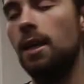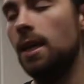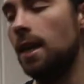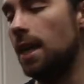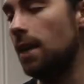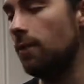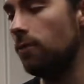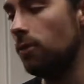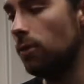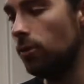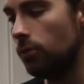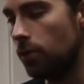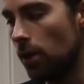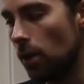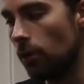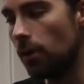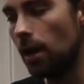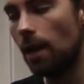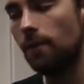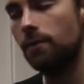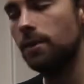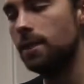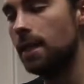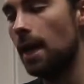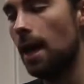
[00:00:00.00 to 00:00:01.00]
If you don't
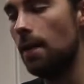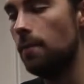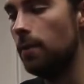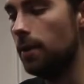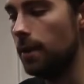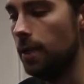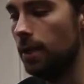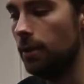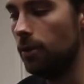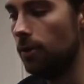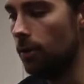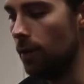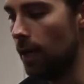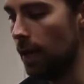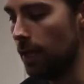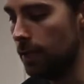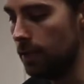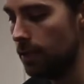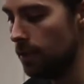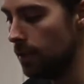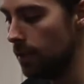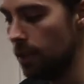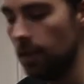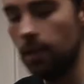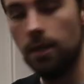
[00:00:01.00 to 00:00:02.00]
have a diamond in your
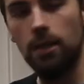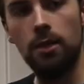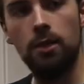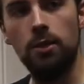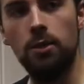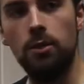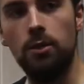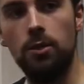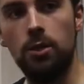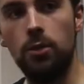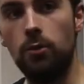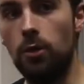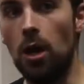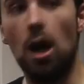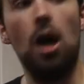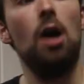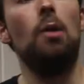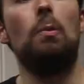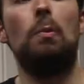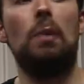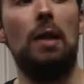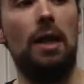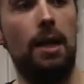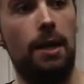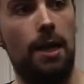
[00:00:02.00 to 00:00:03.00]
hand, you can't
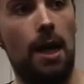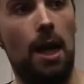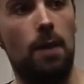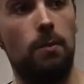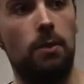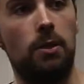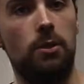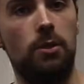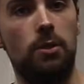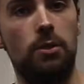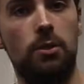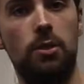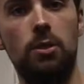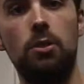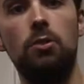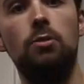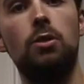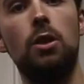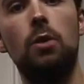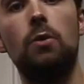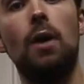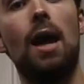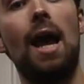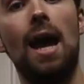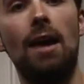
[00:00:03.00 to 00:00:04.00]
play a diamond, so you
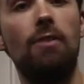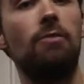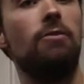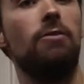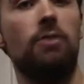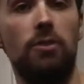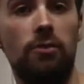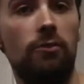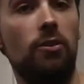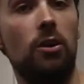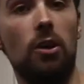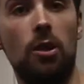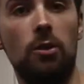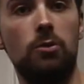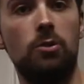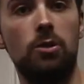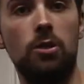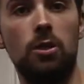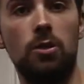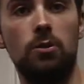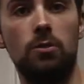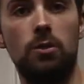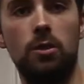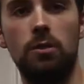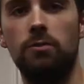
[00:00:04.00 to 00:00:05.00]
don't have to follow
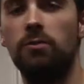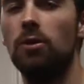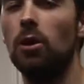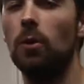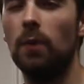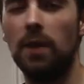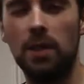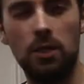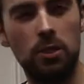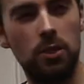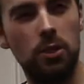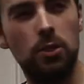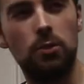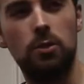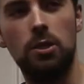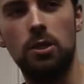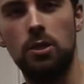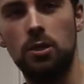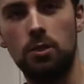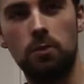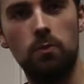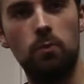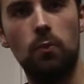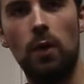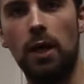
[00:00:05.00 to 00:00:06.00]
suit. Following suit
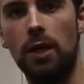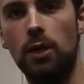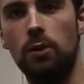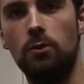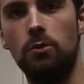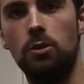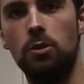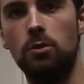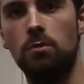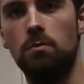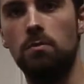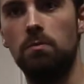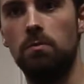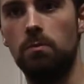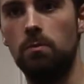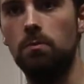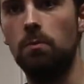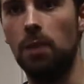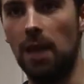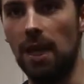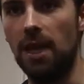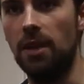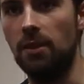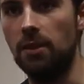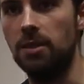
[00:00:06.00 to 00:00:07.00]
is where you just
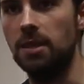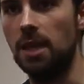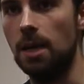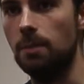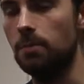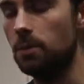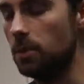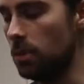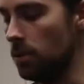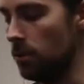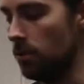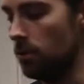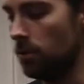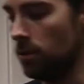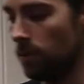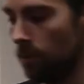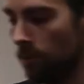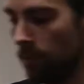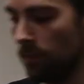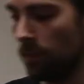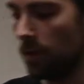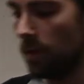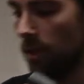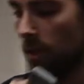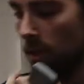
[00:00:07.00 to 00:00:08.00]
play the same suit.
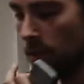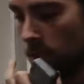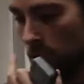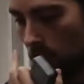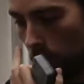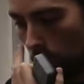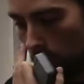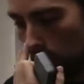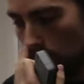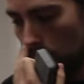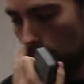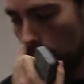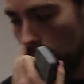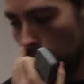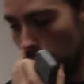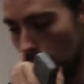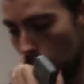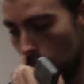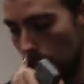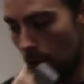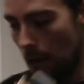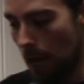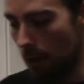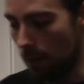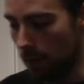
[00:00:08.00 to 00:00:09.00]
So what you can do
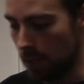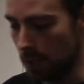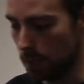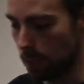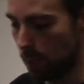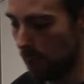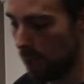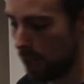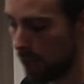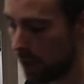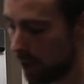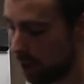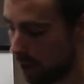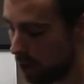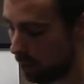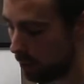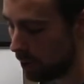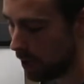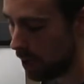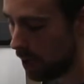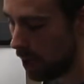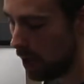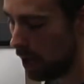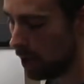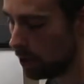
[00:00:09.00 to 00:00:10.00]
now is play a club, a
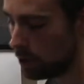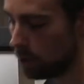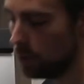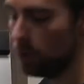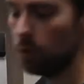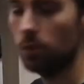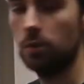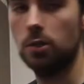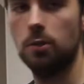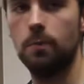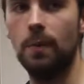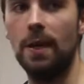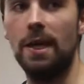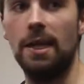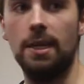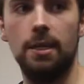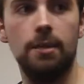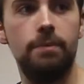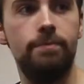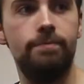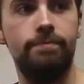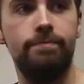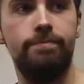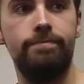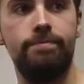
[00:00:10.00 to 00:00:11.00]
heart, or a spade.
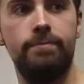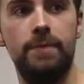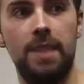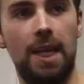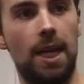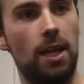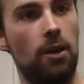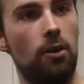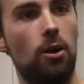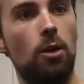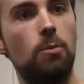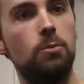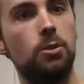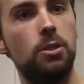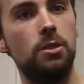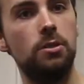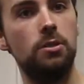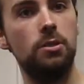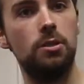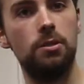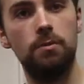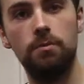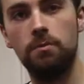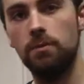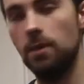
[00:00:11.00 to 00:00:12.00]
They're your
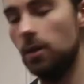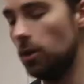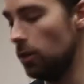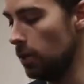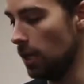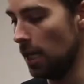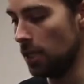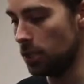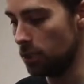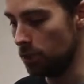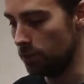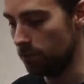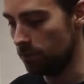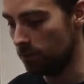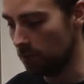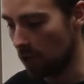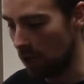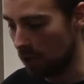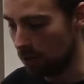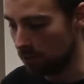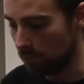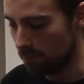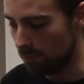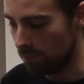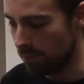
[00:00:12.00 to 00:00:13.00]
options, unless you've
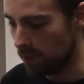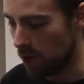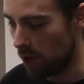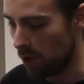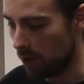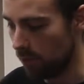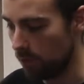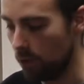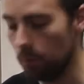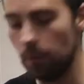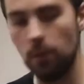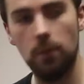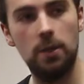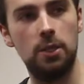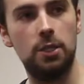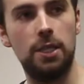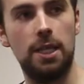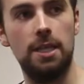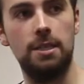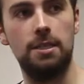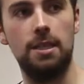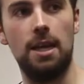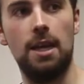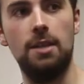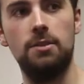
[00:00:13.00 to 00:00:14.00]
got none of them, in which
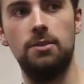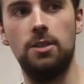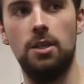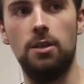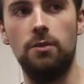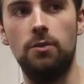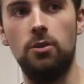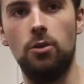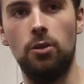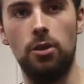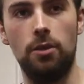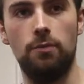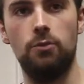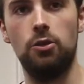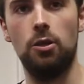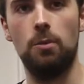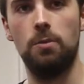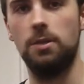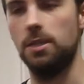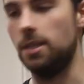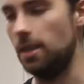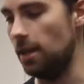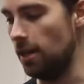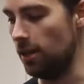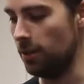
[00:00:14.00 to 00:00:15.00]
case the hand's over, or you've dropped a
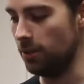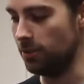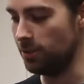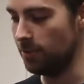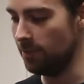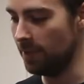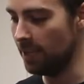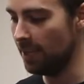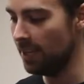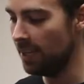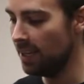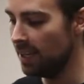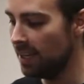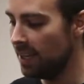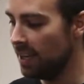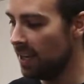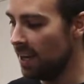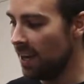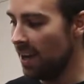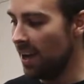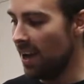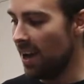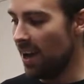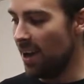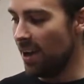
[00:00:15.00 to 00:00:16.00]
card or
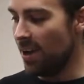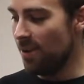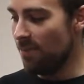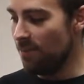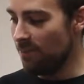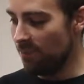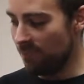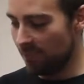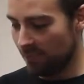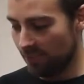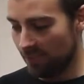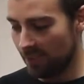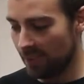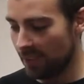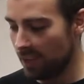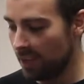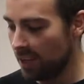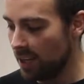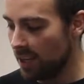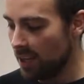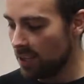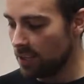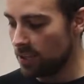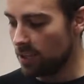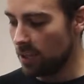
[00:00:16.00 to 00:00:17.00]
something.
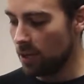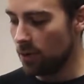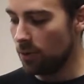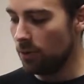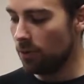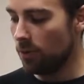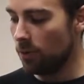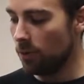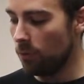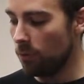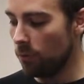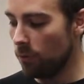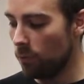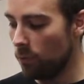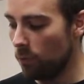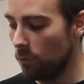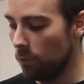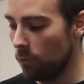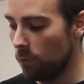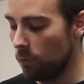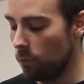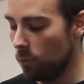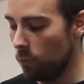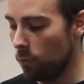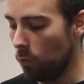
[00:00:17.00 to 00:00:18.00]
So
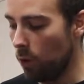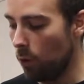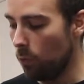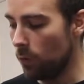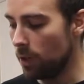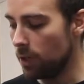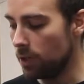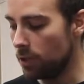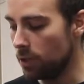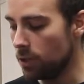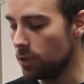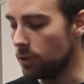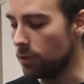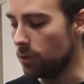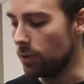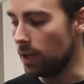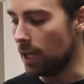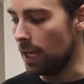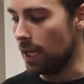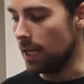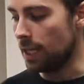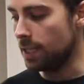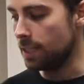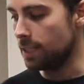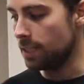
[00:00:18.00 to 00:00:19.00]
what we do
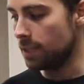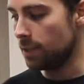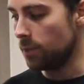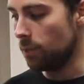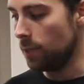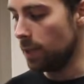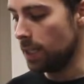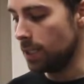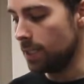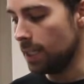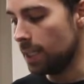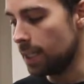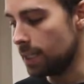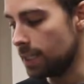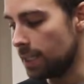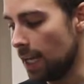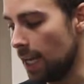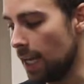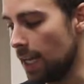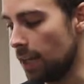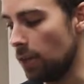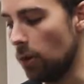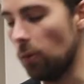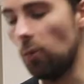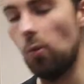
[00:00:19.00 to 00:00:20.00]
is we
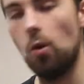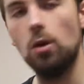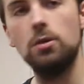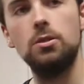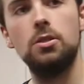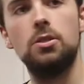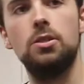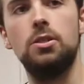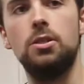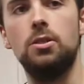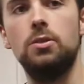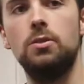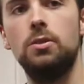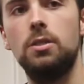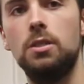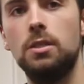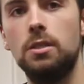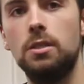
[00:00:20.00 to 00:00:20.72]
dictate that one suit